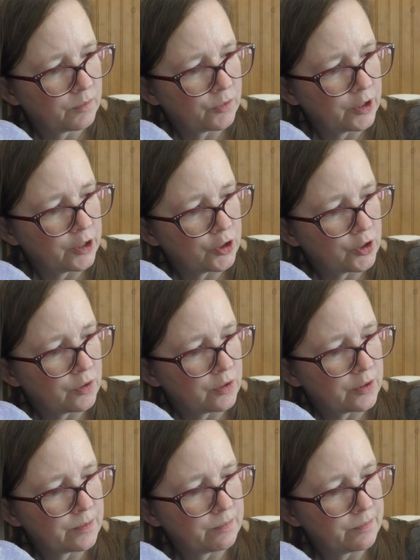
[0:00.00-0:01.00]
Pretty sure
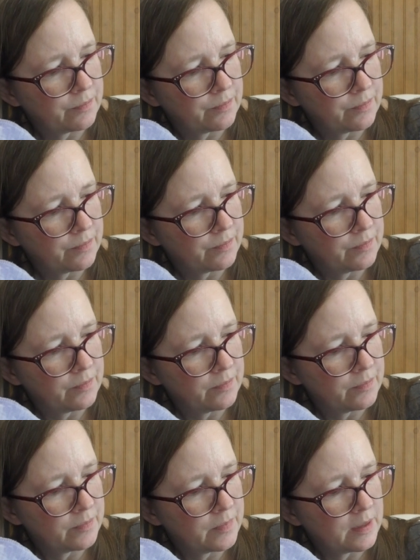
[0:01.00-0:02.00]
it's
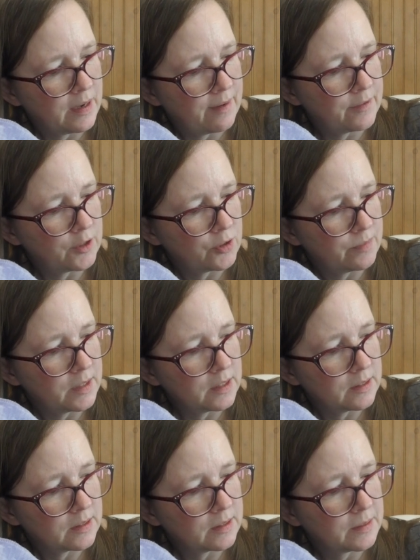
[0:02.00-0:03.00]
Lavender
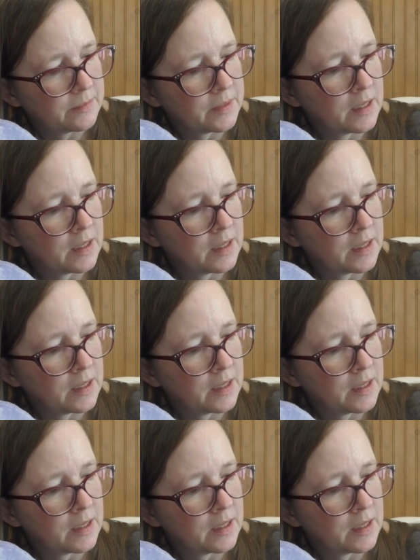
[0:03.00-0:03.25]
Mist.